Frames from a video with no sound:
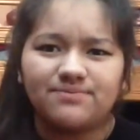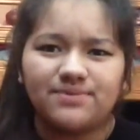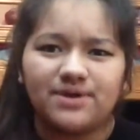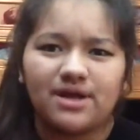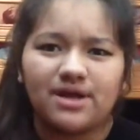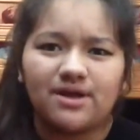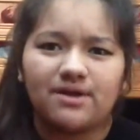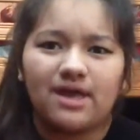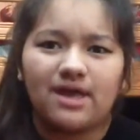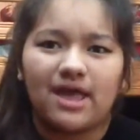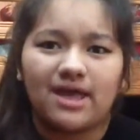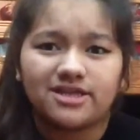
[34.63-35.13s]

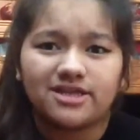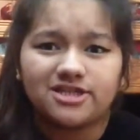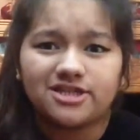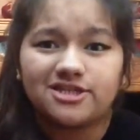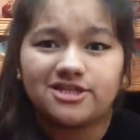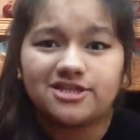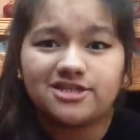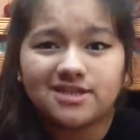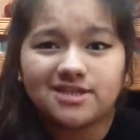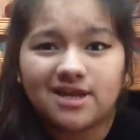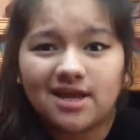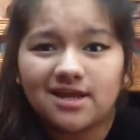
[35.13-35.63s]
but
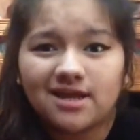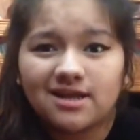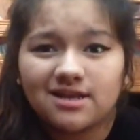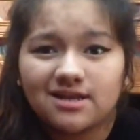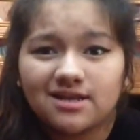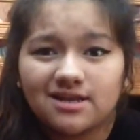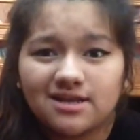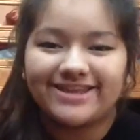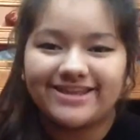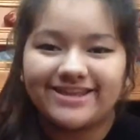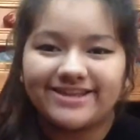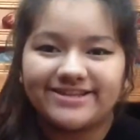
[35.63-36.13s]
actually
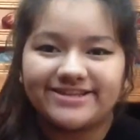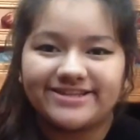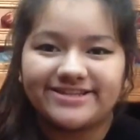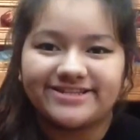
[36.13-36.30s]
styling it